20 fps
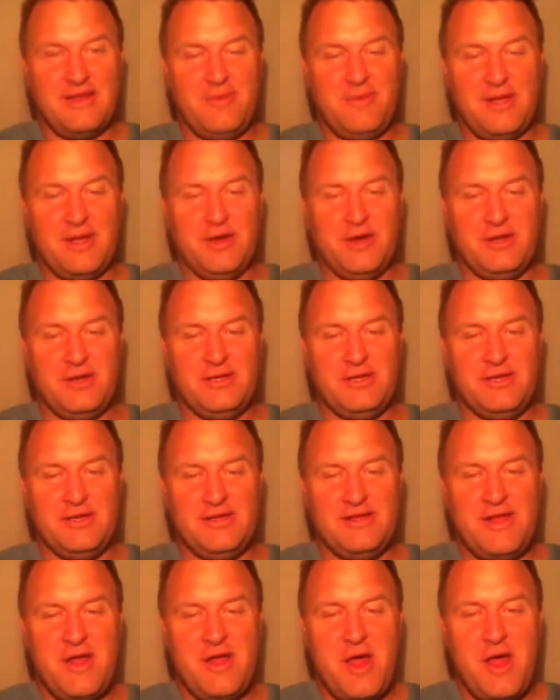to be good.
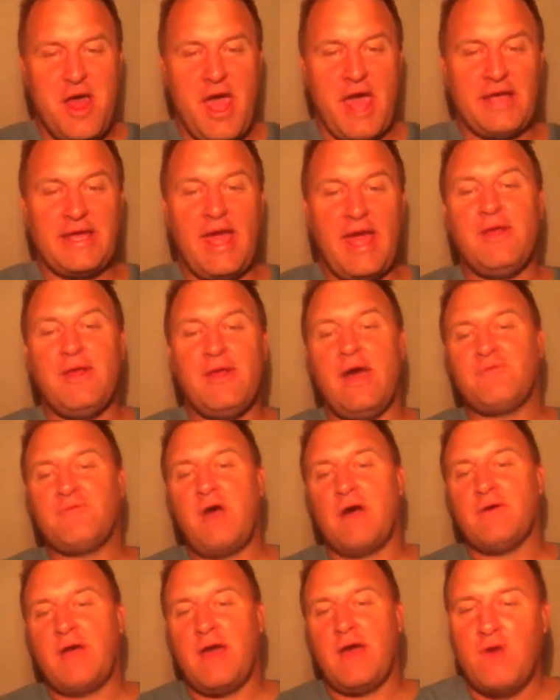Hey, Gary, I've
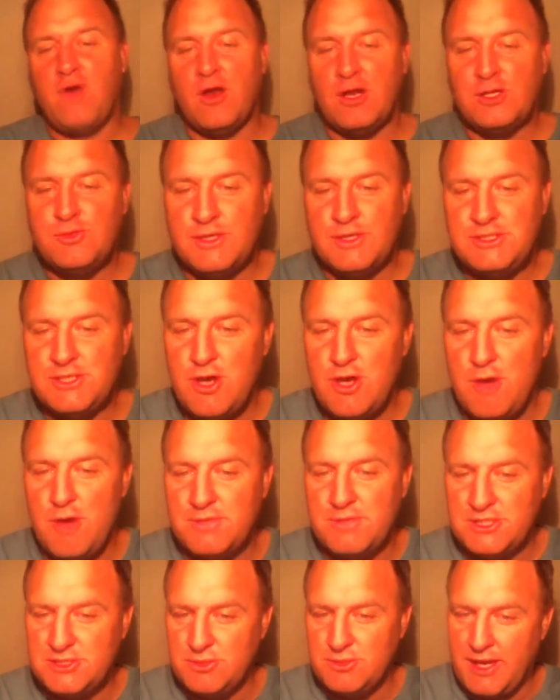got a Twitter
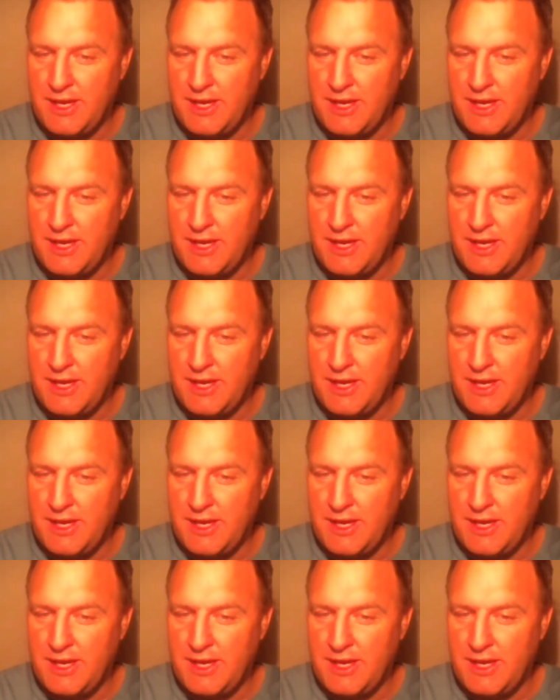competition.